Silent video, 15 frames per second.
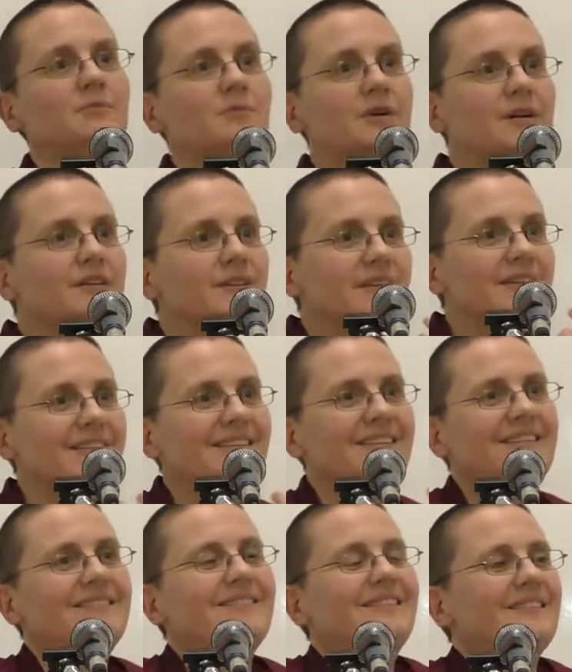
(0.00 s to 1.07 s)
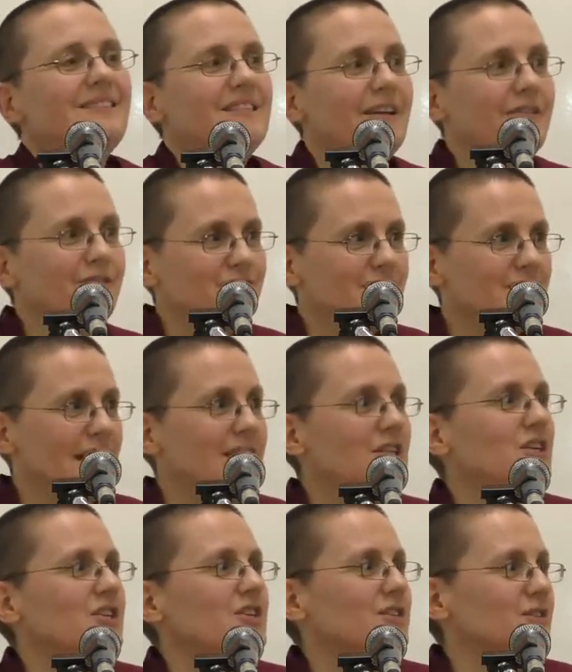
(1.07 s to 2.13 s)
where the
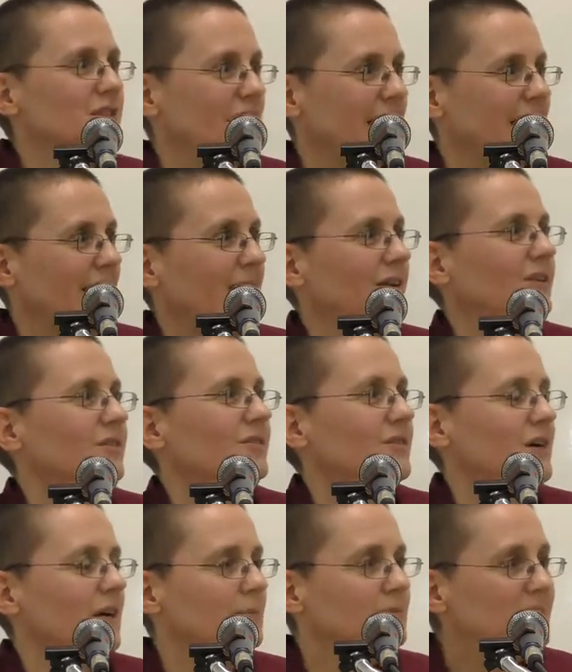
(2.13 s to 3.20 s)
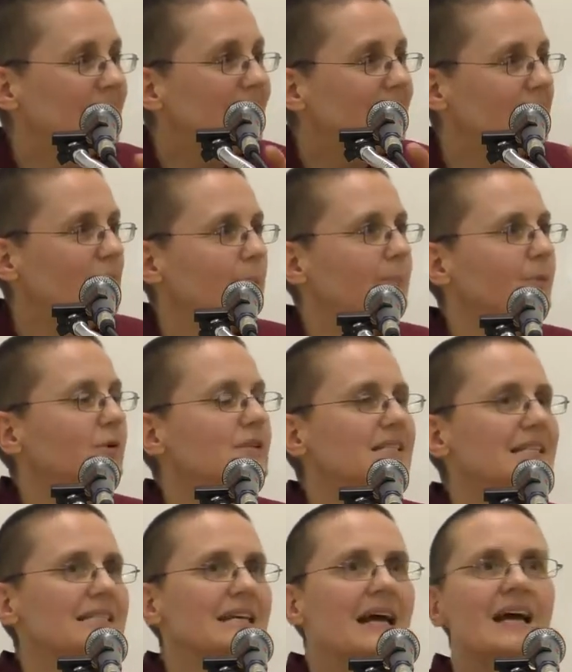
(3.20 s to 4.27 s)
self-centeredness again comes in and it pulls
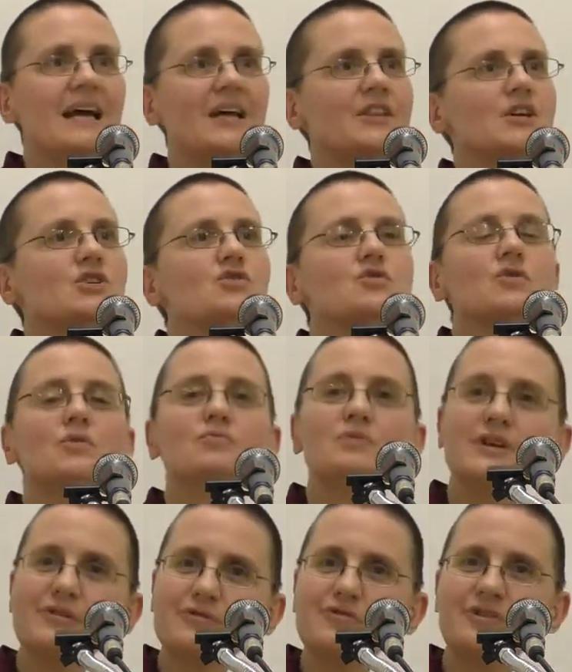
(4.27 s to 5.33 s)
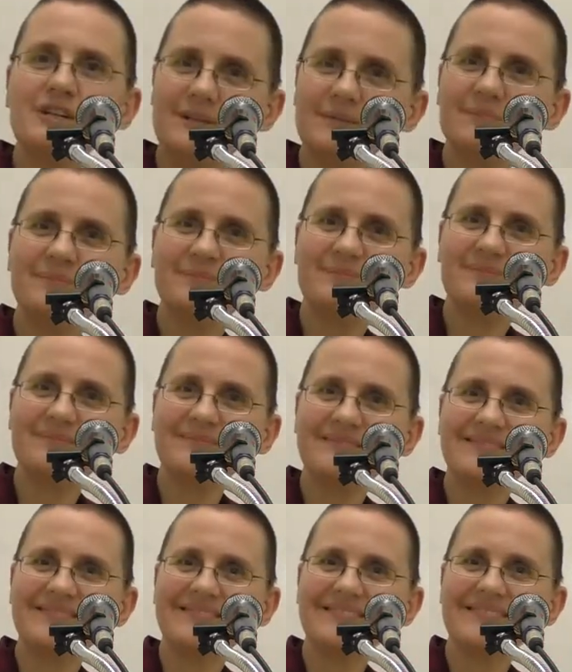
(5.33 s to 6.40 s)
us, there's no real freedom.
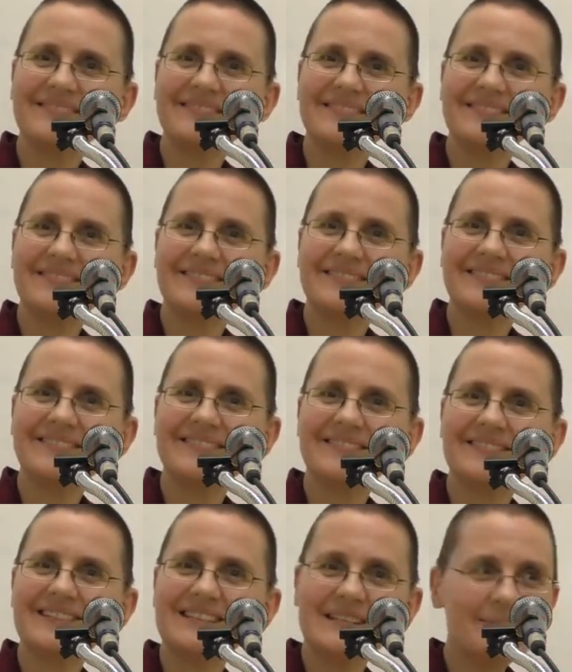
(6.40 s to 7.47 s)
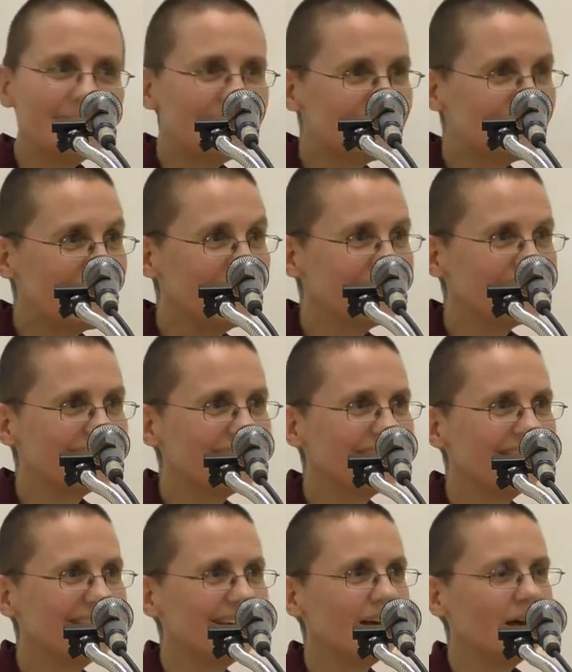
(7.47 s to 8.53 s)
Does that make sense?
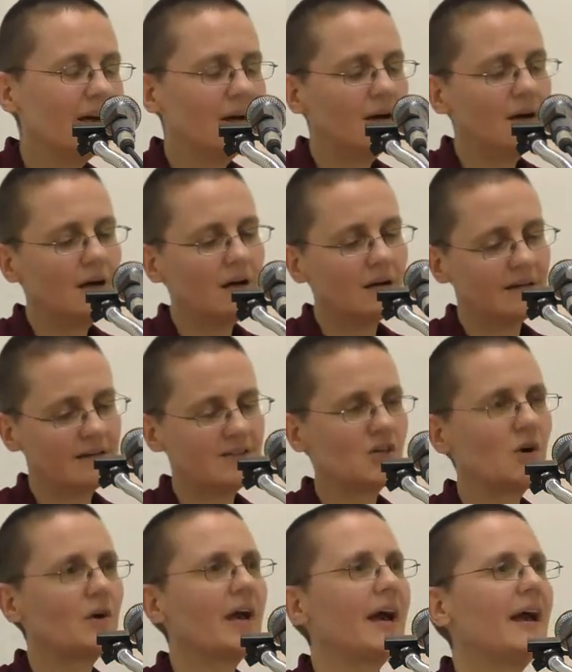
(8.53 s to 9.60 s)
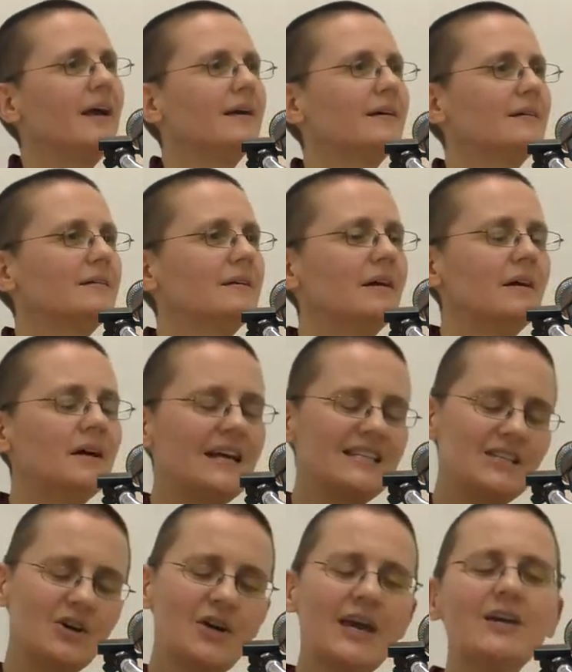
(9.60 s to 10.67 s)
Oh, it's okay.
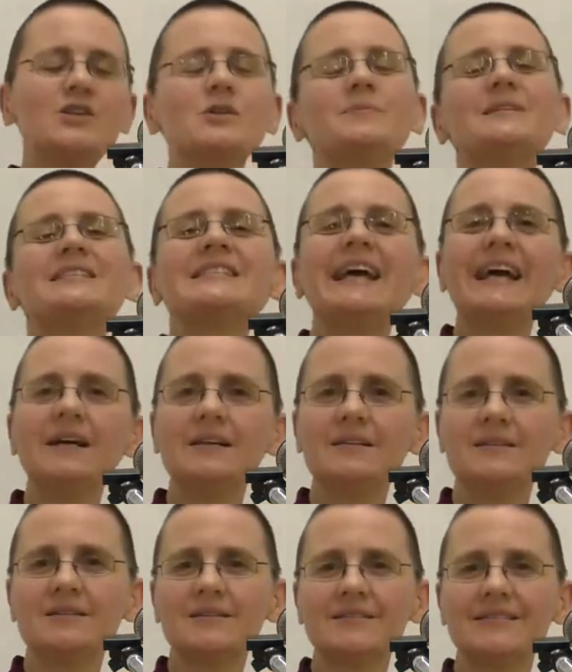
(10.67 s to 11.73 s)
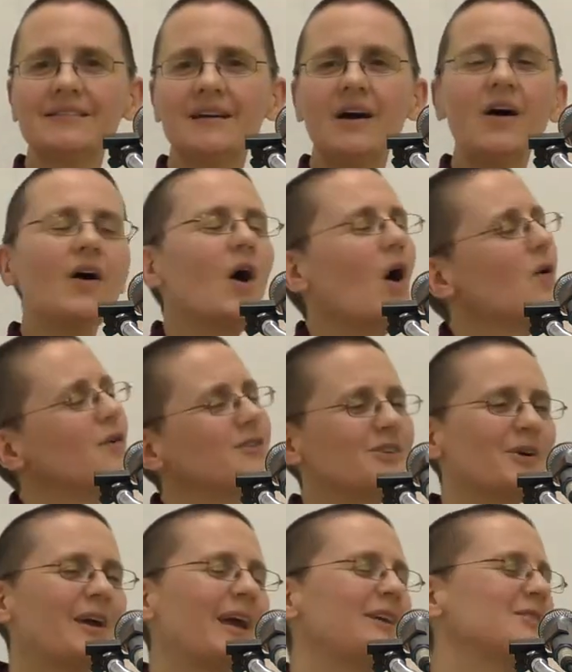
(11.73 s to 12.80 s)
It's okay to be second. Oh, it's
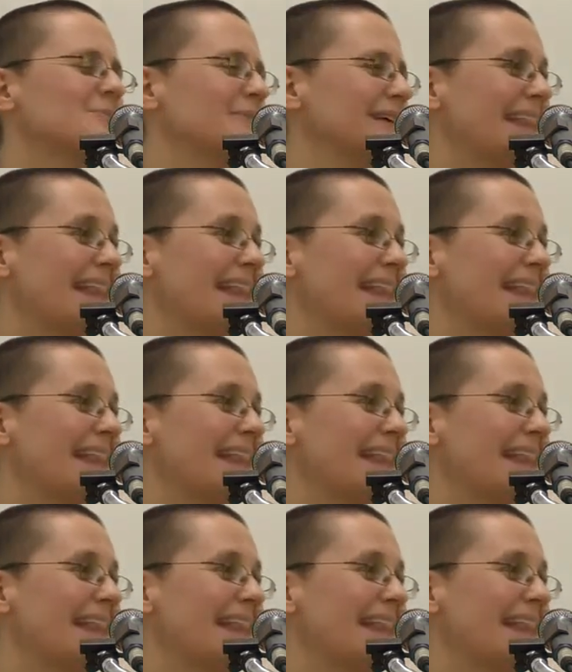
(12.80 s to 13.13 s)
okay to be